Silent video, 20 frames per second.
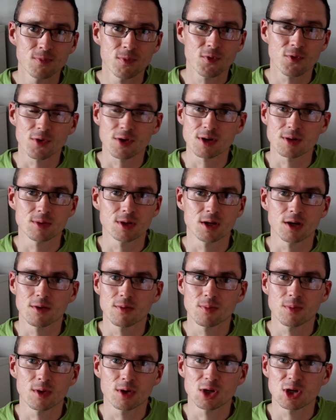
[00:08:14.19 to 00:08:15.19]
for, you
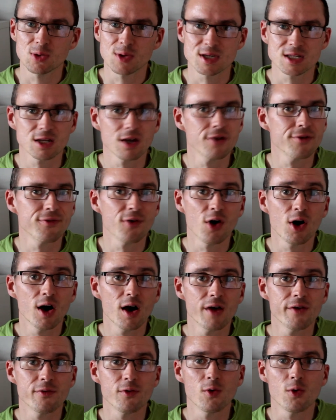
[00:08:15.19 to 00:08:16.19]
know, the USA
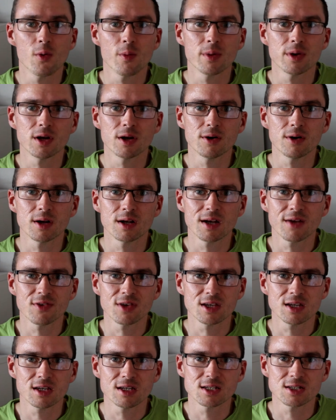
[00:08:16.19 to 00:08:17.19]
5 or, you know, another
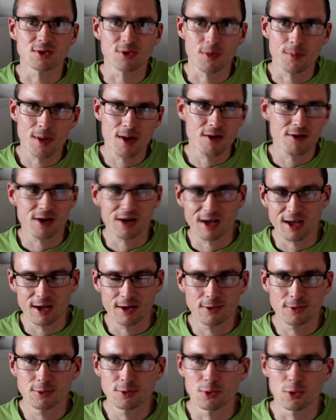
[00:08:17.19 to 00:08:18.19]
yeast or American
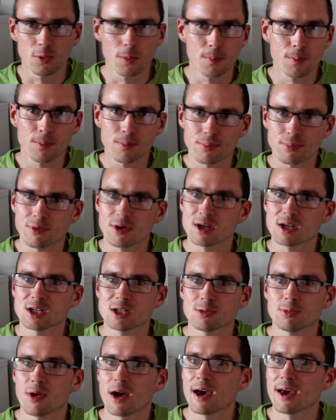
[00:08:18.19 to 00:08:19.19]
ale or
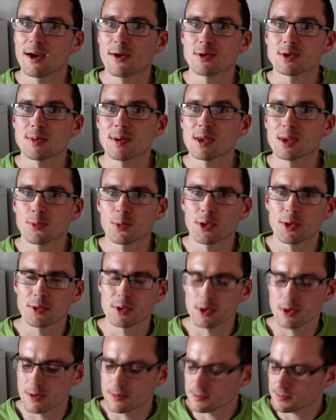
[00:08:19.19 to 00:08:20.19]
British ale, depending on what they
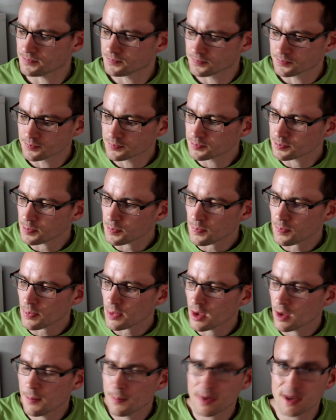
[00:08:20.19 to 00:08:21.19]
were doing.
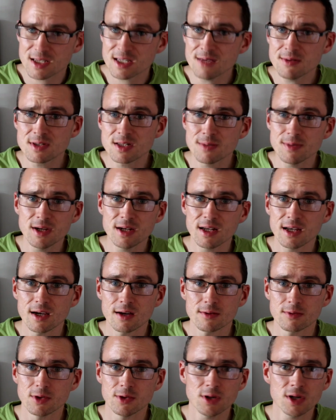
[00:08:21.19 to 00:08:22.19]
But it seems to me
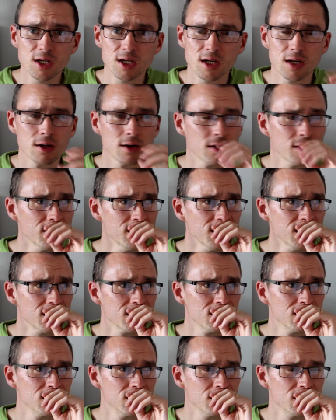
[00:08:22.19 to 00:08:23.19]
now, you only get, I
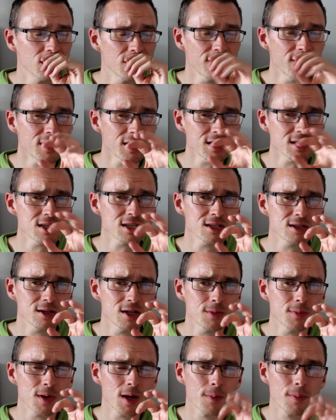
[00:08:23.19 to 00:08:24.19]
think it's a
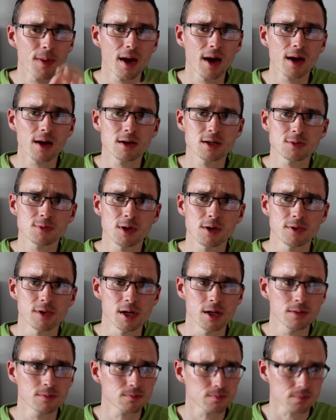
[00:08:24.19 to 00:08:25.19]
slightly bigger pack as well
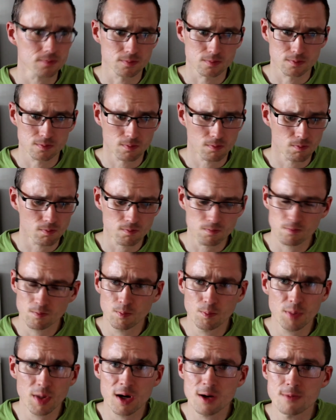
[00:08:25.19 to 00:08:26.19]
now.
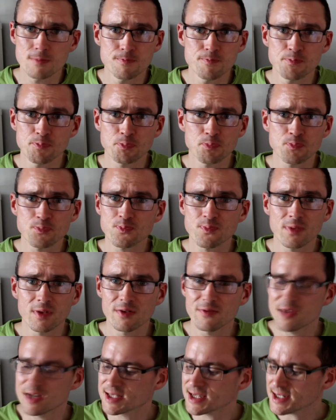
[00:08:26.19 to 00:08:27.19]
But
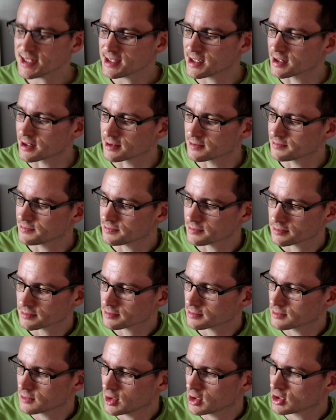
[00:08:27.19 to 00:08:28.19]
fantastic.
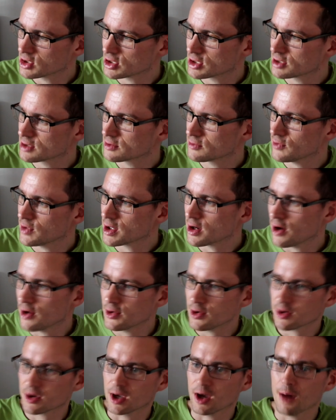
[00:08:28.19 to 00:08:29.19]
I just really
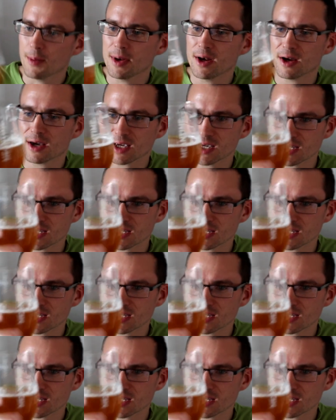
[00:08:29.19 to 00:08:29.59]
can't knock it. I mean, I